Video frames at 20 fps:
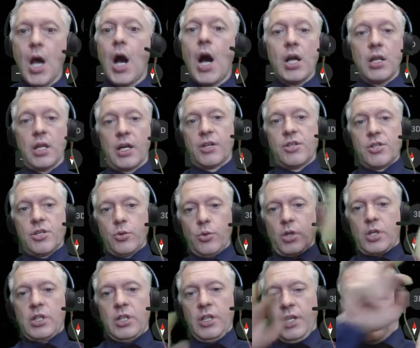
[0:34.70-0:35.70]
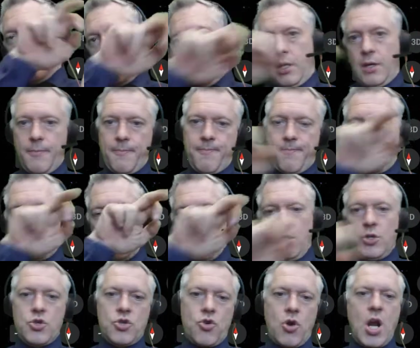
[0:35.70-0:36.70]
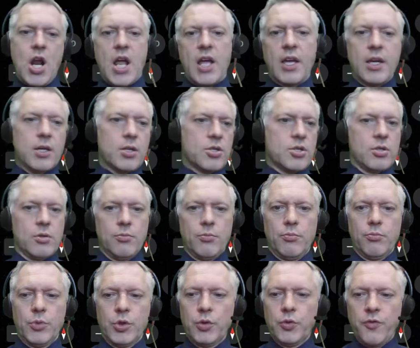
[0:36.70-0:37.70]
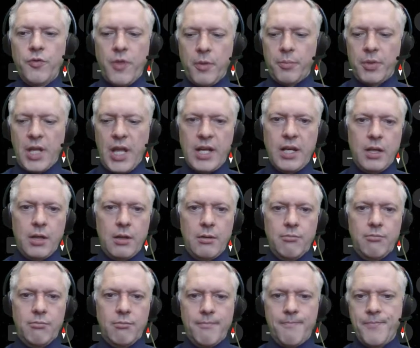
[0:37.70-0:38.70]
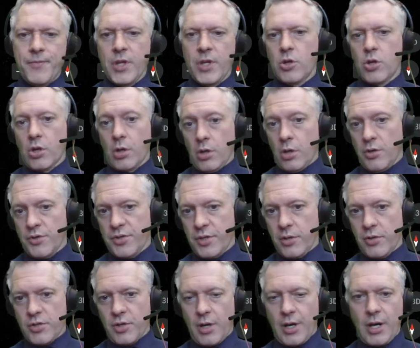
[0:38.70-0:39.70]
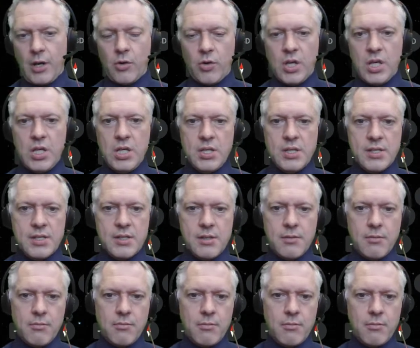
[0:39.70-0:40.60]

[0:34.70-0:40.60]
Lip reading: I like to do a click and drag to move the planet. You can also use your arrow keys.